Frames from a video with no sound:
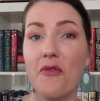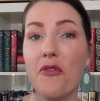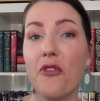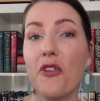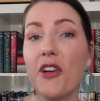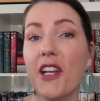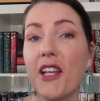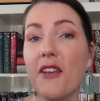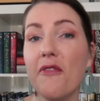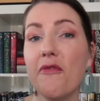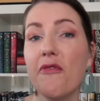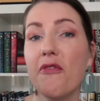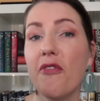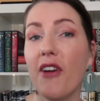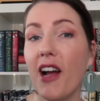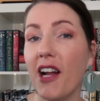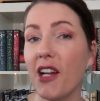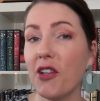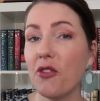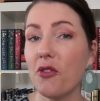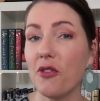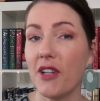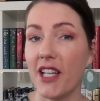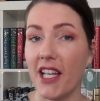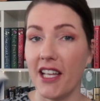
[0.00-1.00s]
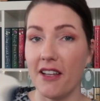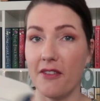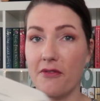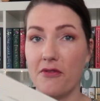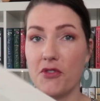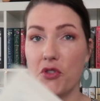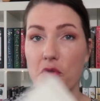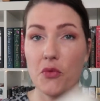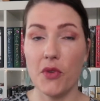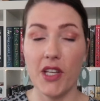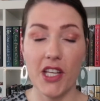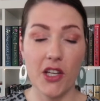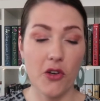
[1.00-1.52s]
for the final
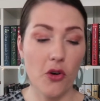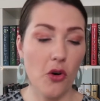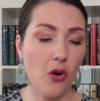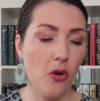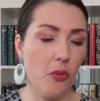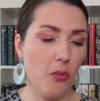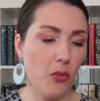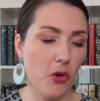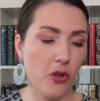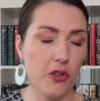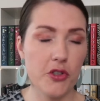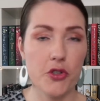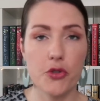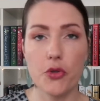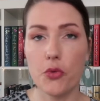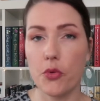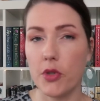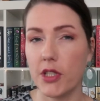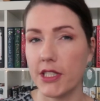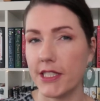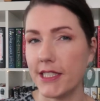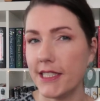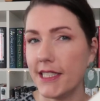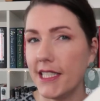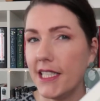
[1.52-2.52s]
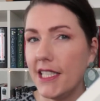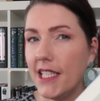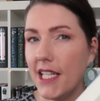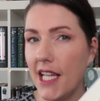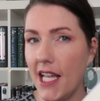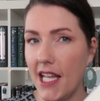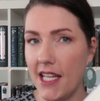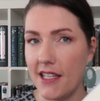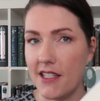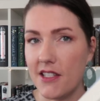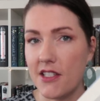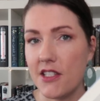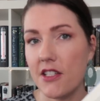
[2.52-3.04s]
gift, we go more towards the
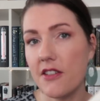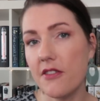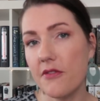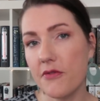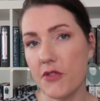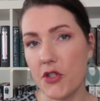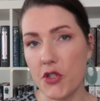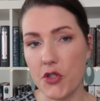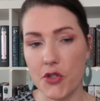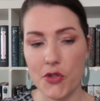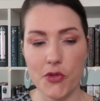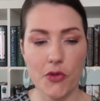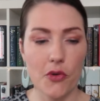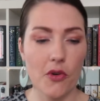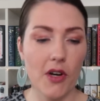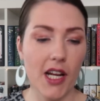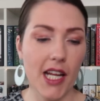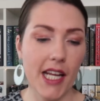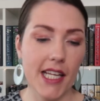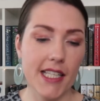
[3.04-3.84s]
end of the story.